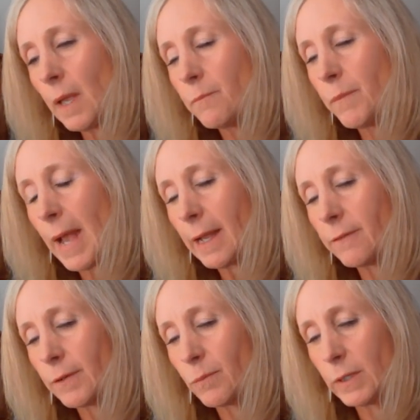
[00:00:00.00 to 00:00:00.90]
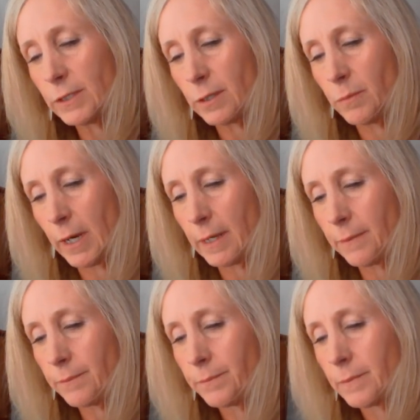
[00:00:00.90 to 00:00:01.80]
Back from winter break.
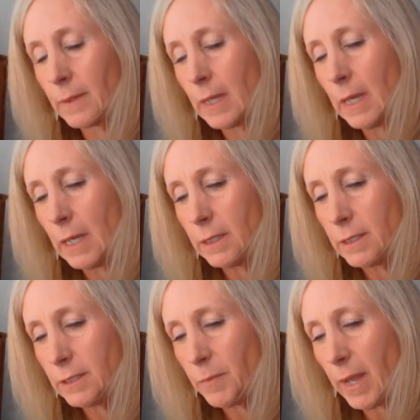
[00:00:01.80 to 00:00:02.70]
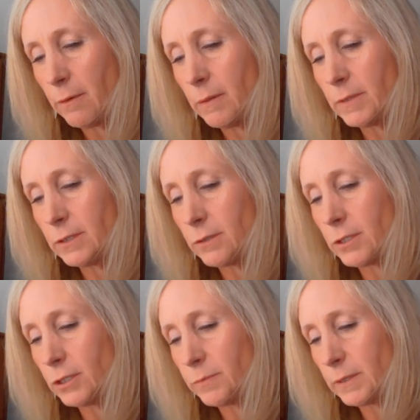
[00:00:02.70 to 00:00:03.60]
Despite what Mr.
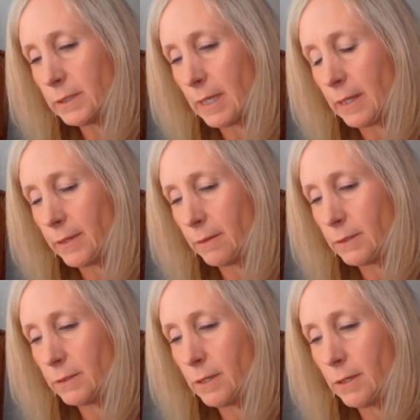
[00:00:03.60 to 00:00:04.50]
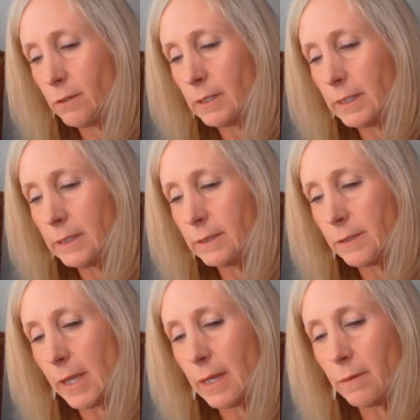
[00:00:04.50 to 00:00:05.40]
Tishman said, there was no clean
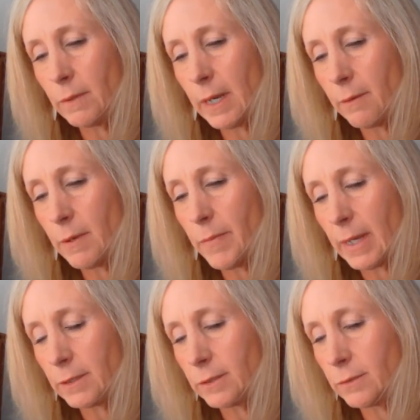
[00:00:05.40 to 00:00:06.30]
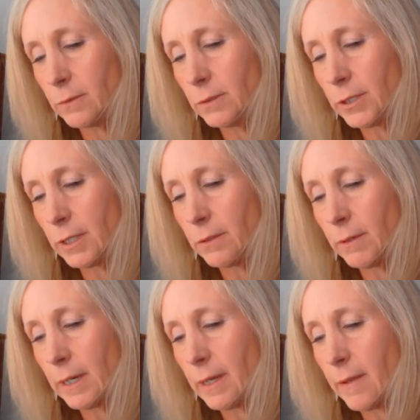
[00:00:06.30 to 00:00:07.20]
slate when I went back to school in
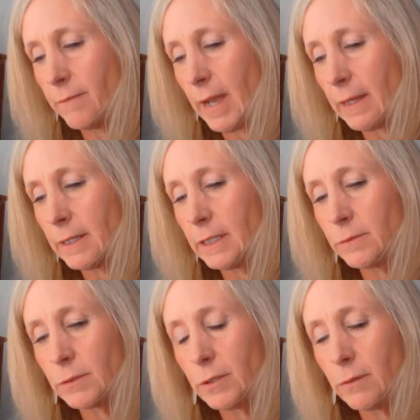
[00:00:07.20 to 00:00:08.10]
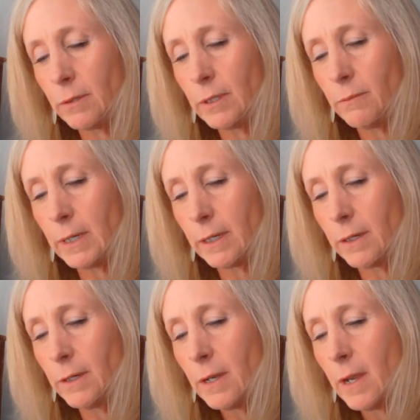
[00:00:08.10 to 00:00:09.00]
January. In fact, things were totally
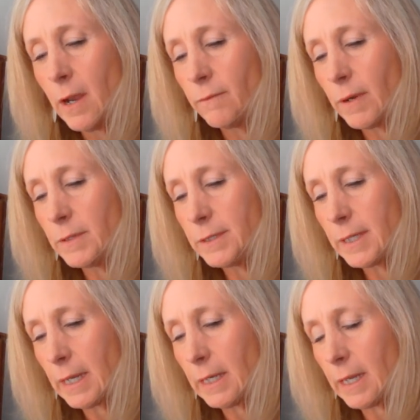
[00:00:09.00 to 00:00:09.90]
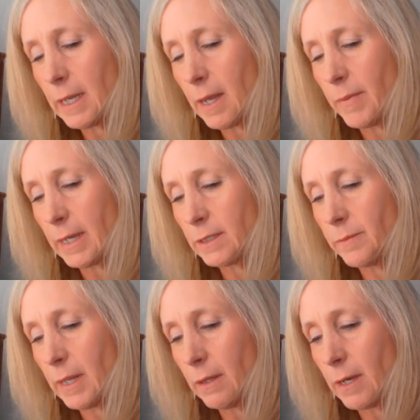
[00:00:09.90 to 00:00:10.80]
weird from the second I got back
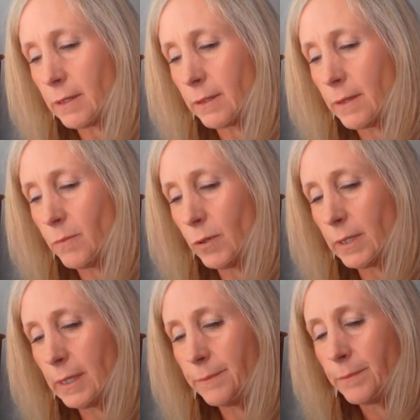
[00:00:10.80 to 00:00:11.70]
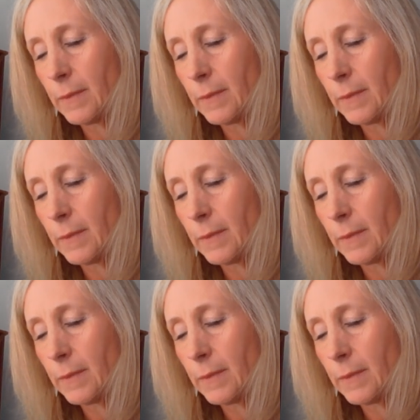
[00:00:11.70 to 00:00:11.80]
to my locker in the morning.